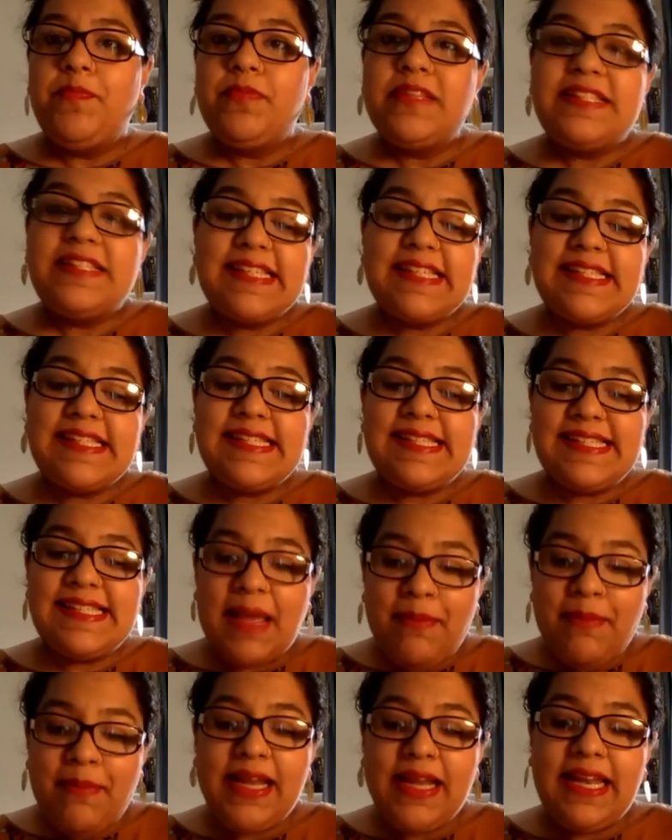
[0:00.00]
the
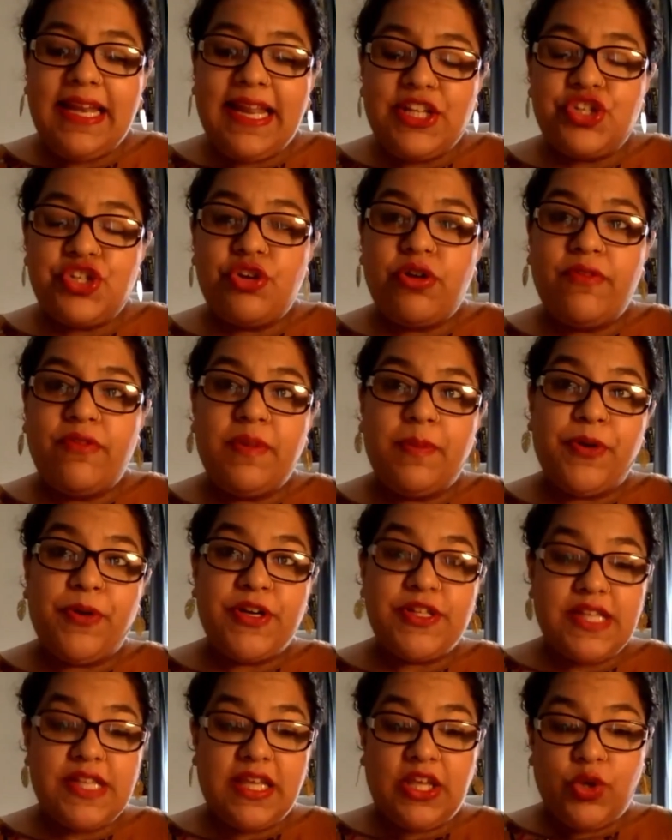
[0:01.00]
systemic nature of the
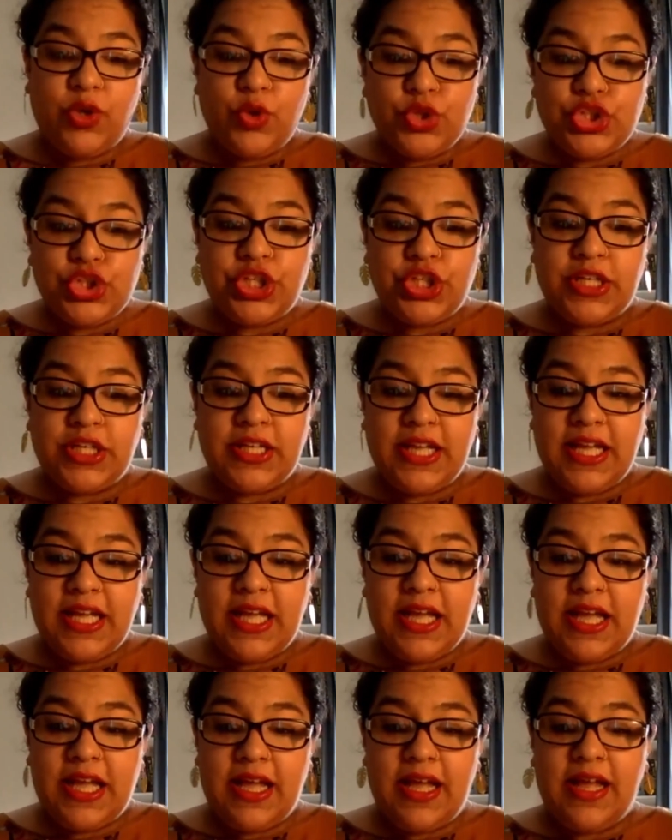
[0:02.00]
persecution
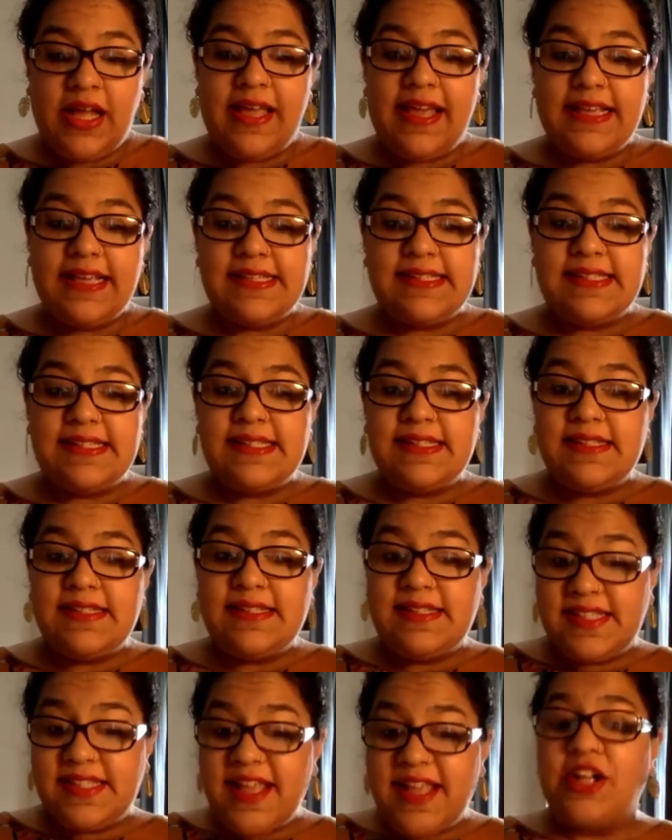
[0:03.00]
is
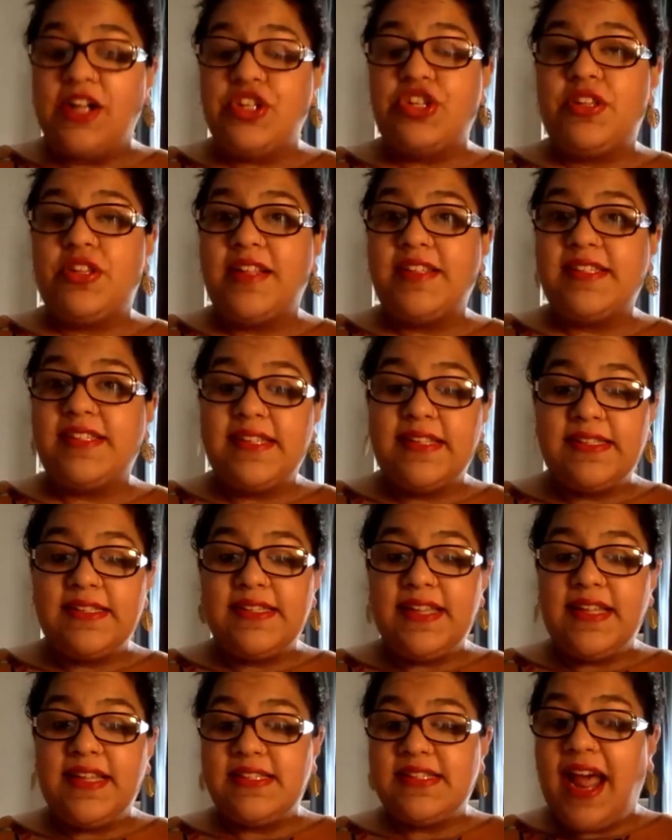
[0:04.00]
such that since
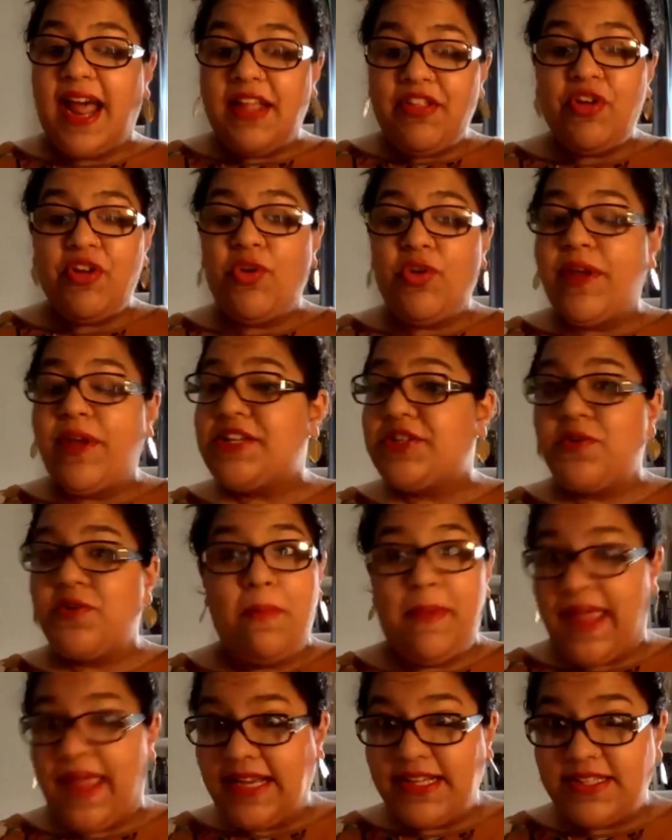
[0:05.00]
it's neither going to
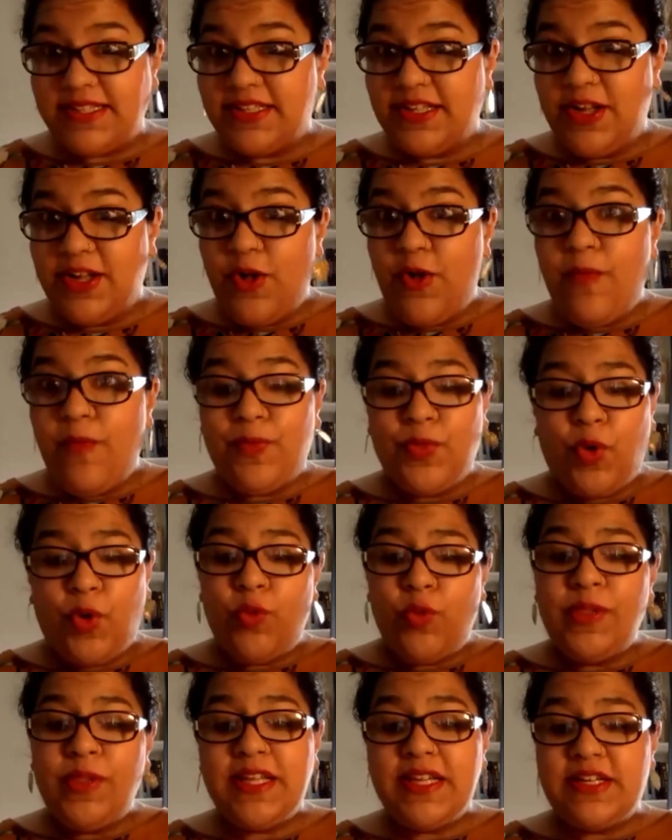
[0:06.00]
abate,
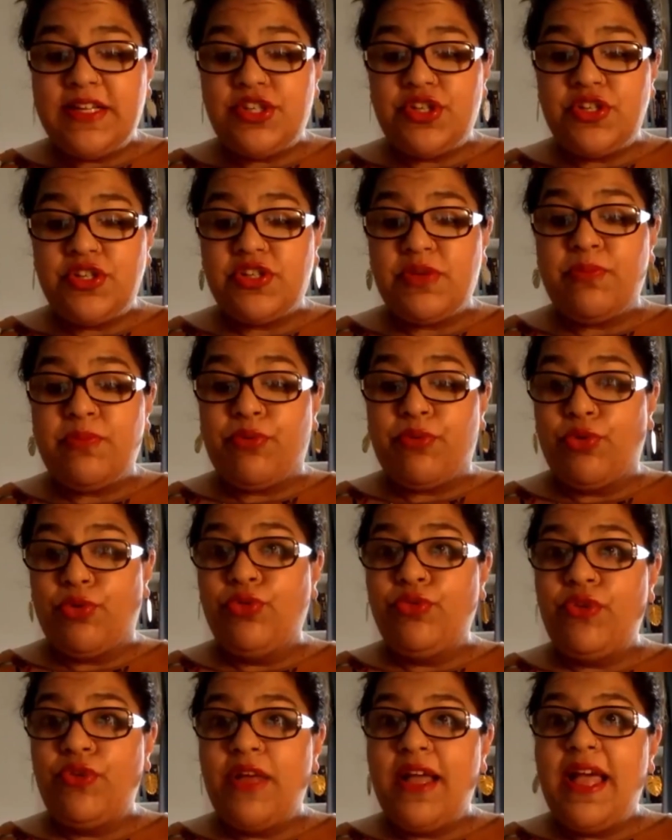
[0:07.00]
nor will conditions
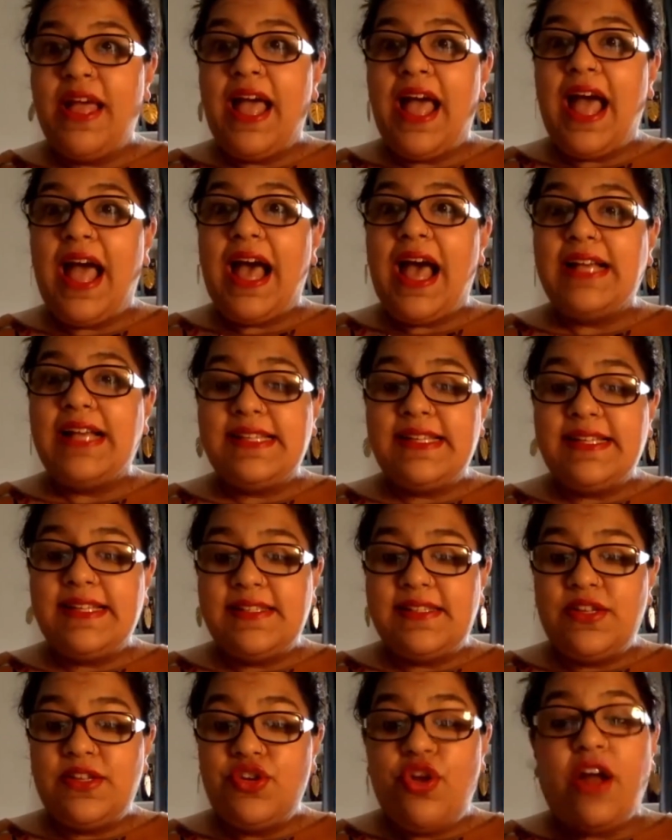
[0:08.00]
improve, as it
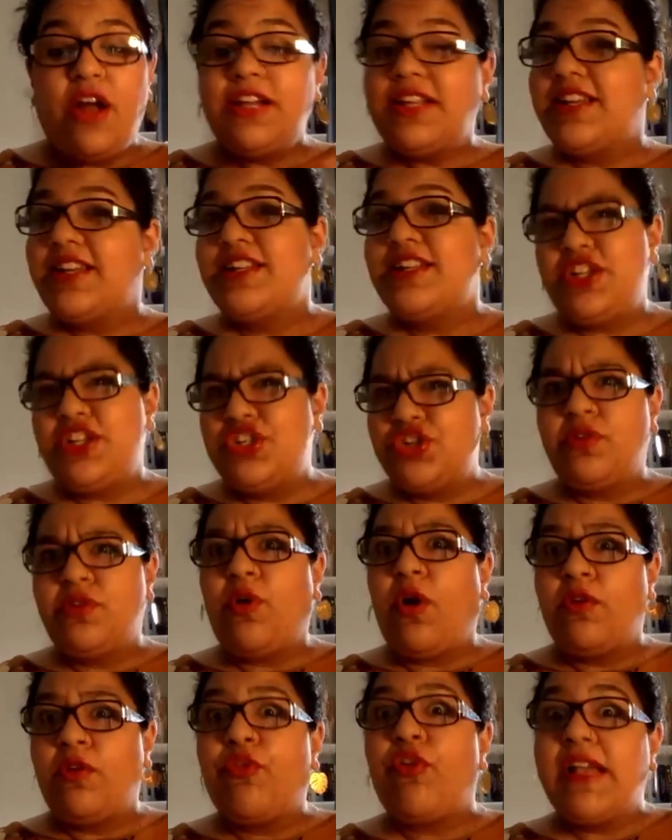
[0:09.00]
is not contingent
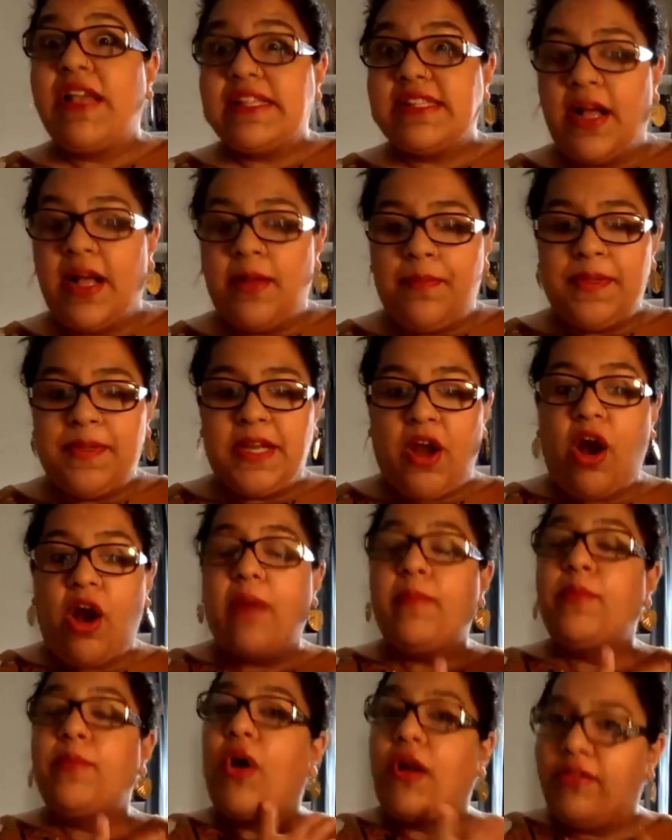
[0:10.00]
on, for example, an
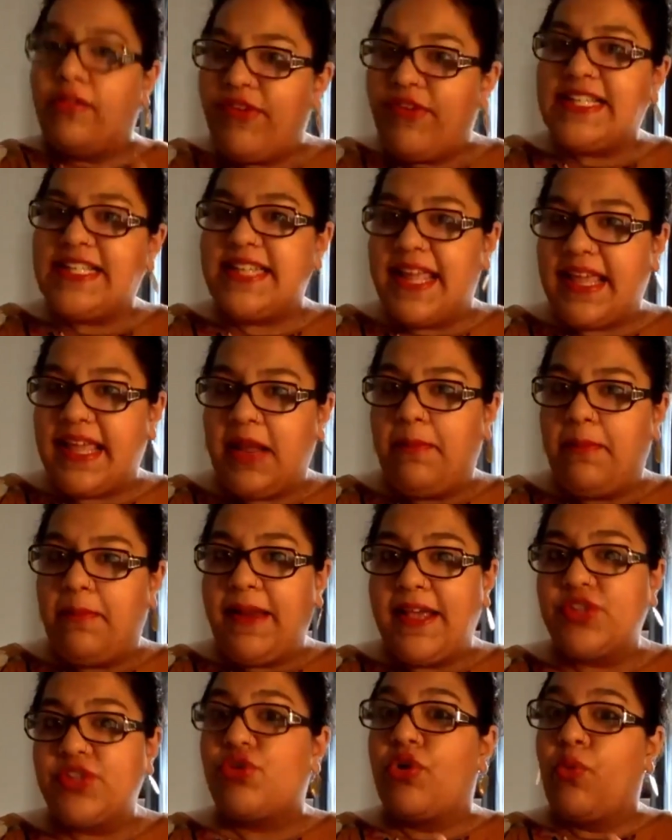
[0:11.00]
armed conflict taking
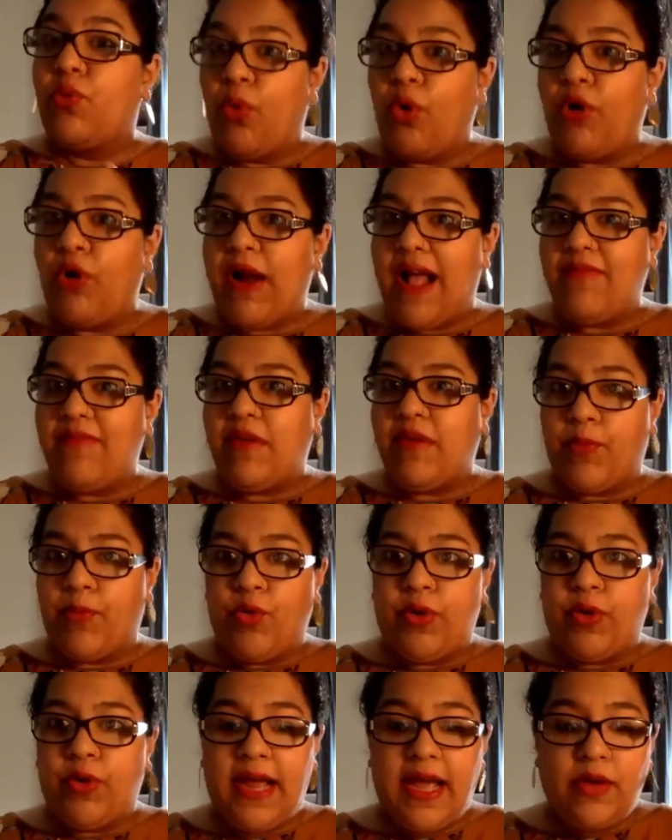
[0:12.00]
place or a war having
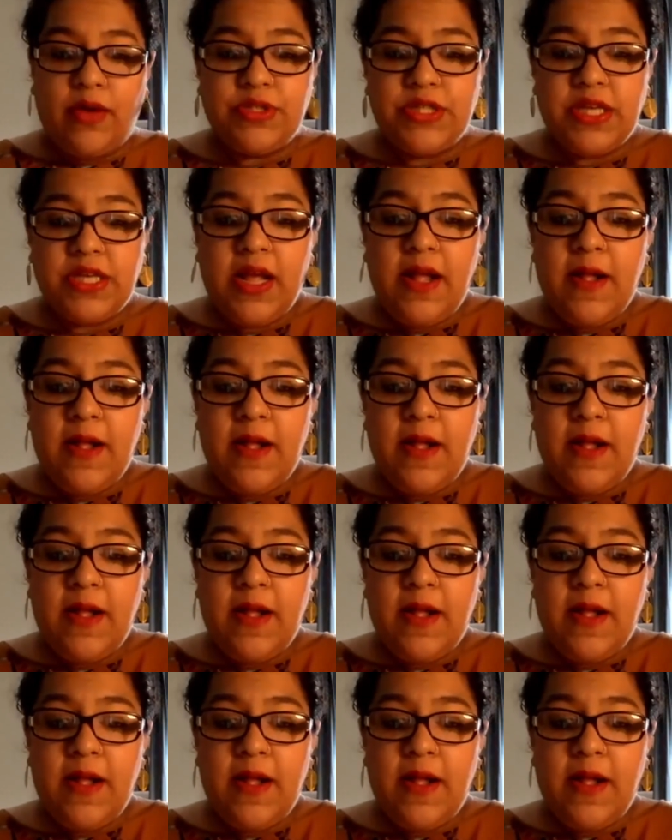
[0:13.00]
broken out,